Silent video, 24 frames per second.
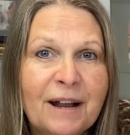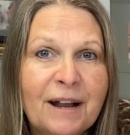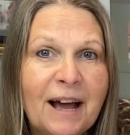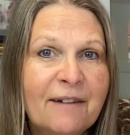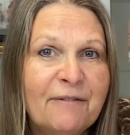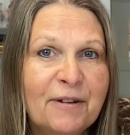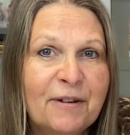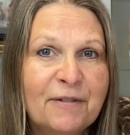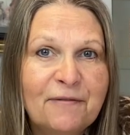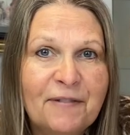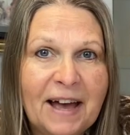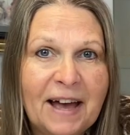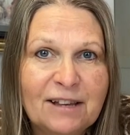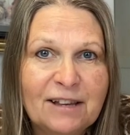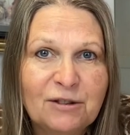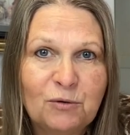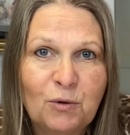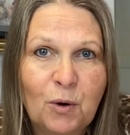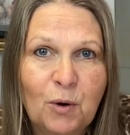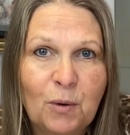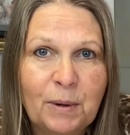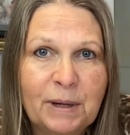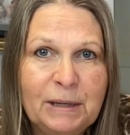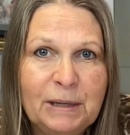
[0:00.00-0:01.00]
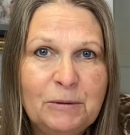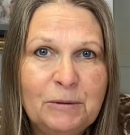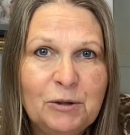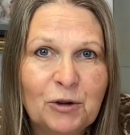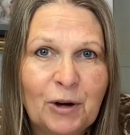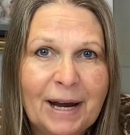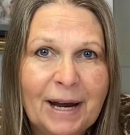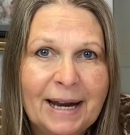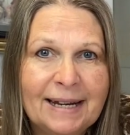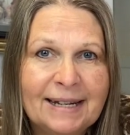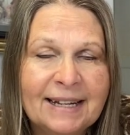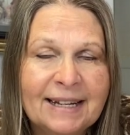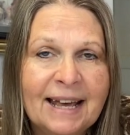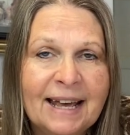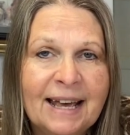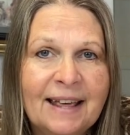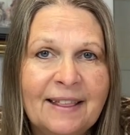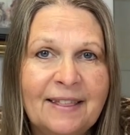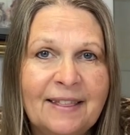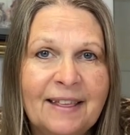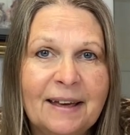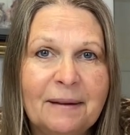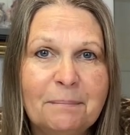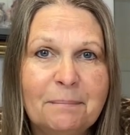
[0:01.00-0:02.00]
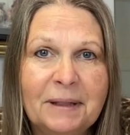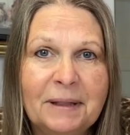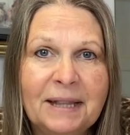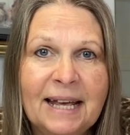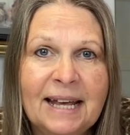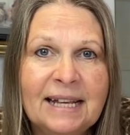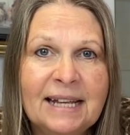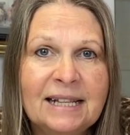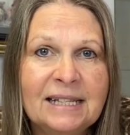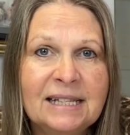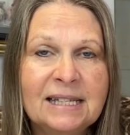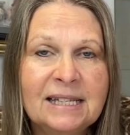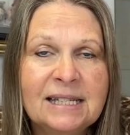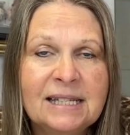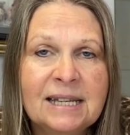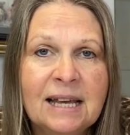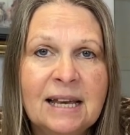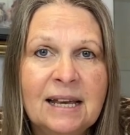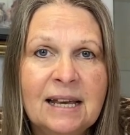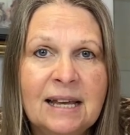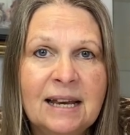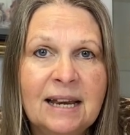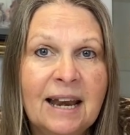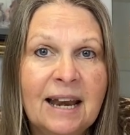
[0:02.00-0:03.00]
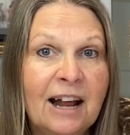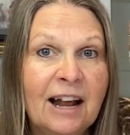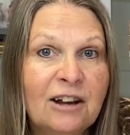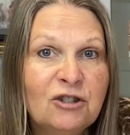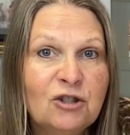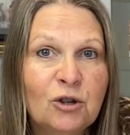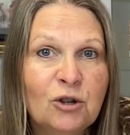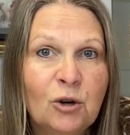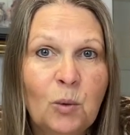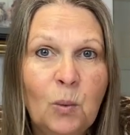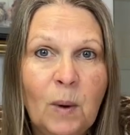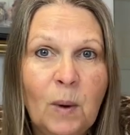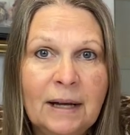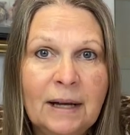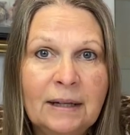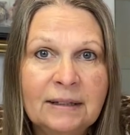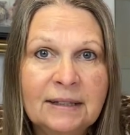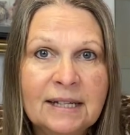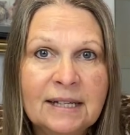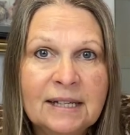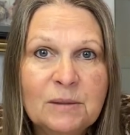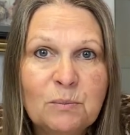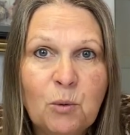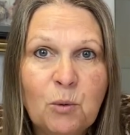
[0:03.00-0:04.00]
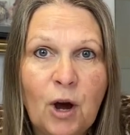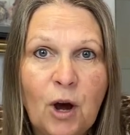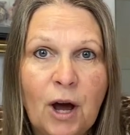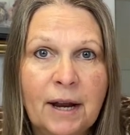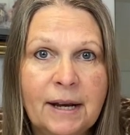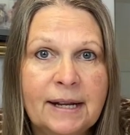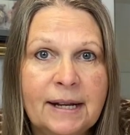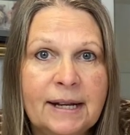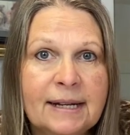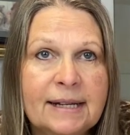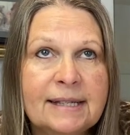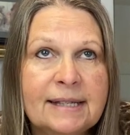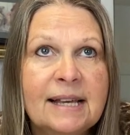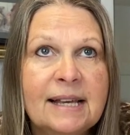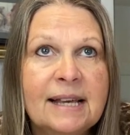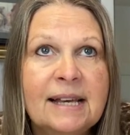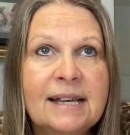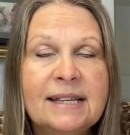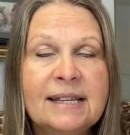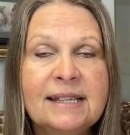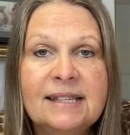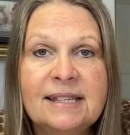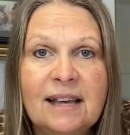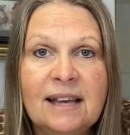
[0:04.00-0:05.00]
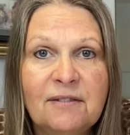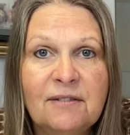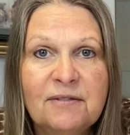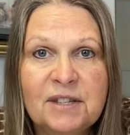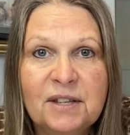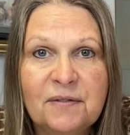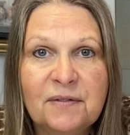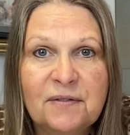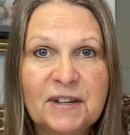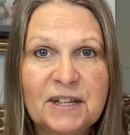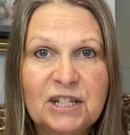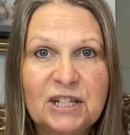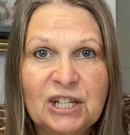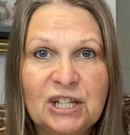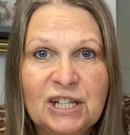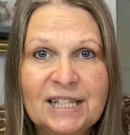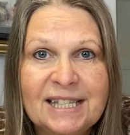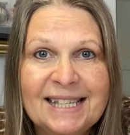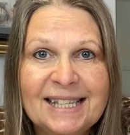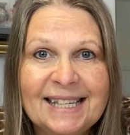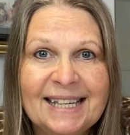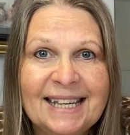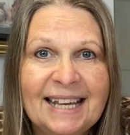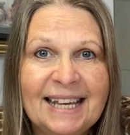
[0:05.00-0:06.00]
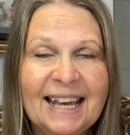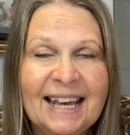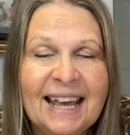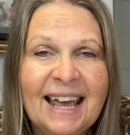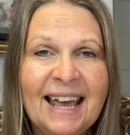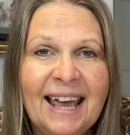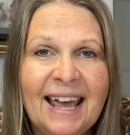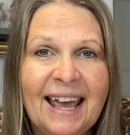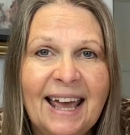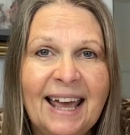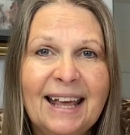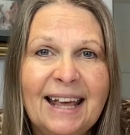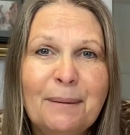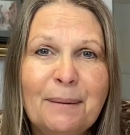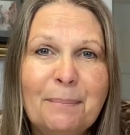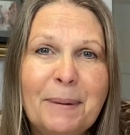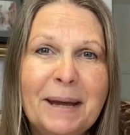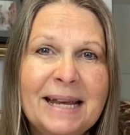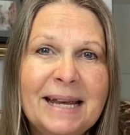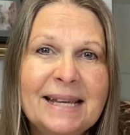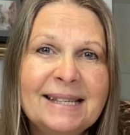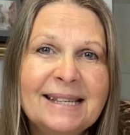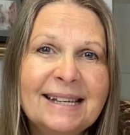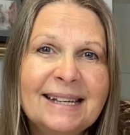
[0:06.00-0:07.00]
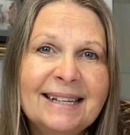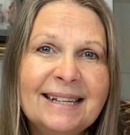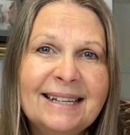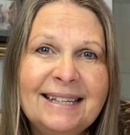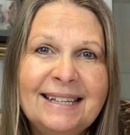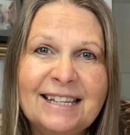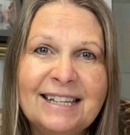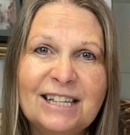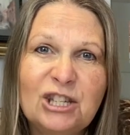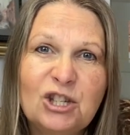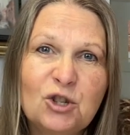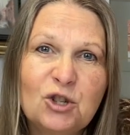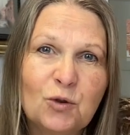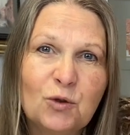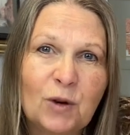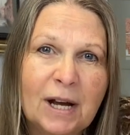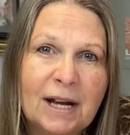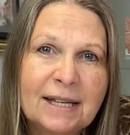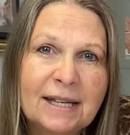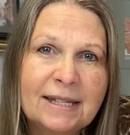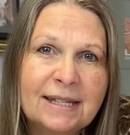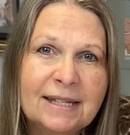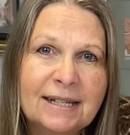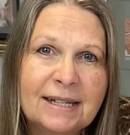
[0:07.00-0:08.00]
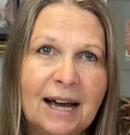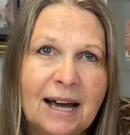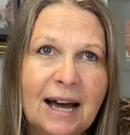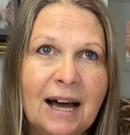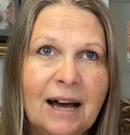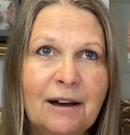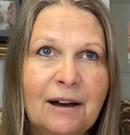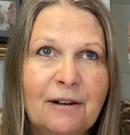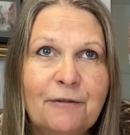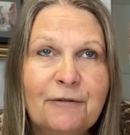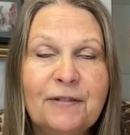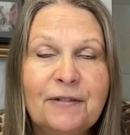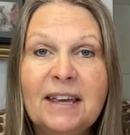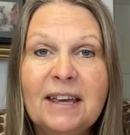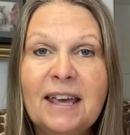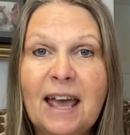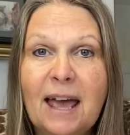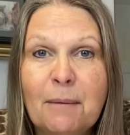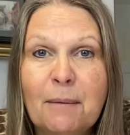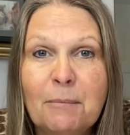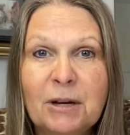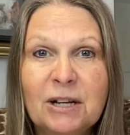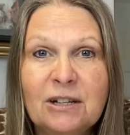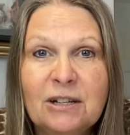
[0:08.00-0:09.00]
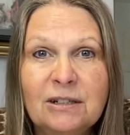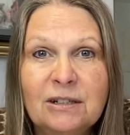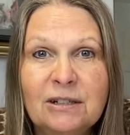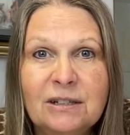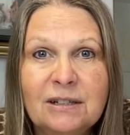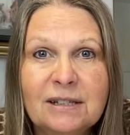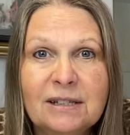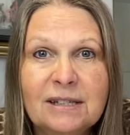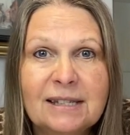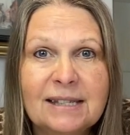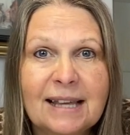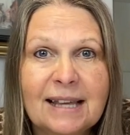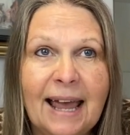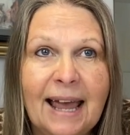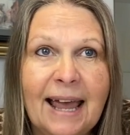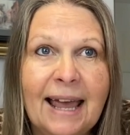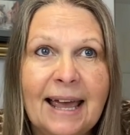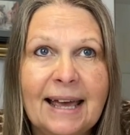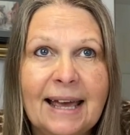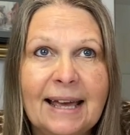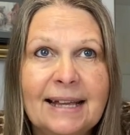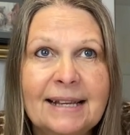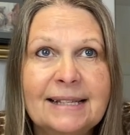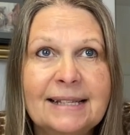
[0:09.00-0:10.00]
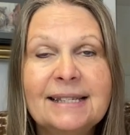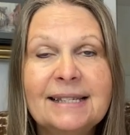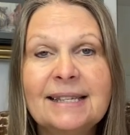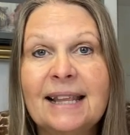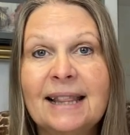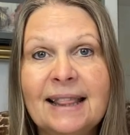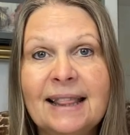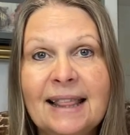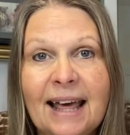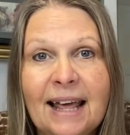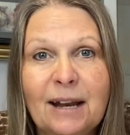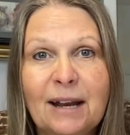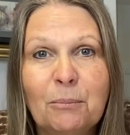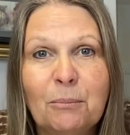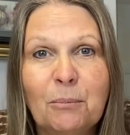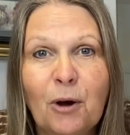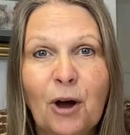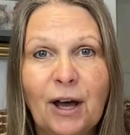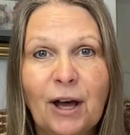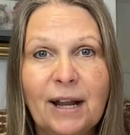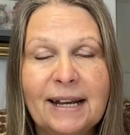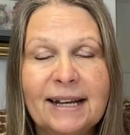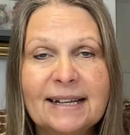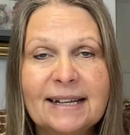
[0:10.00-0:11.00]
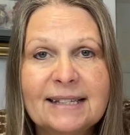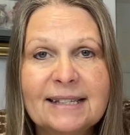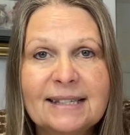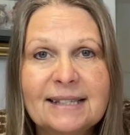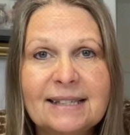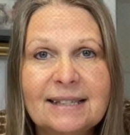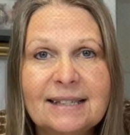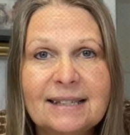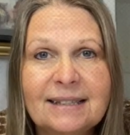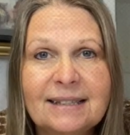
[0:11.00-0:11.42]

of a fast-growing trend that blends natural wellness products, self-sufficiency, and a basic distrust of chemicals and synthetic products.